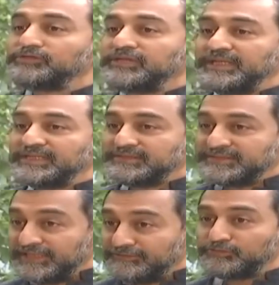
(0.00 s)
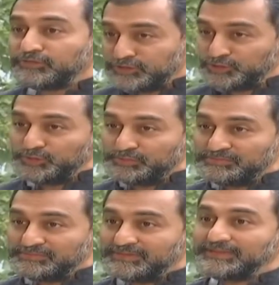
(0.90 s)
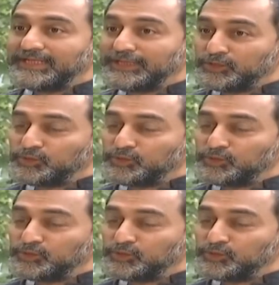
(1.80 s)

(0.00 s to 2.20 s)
you're saying it's safe to assume that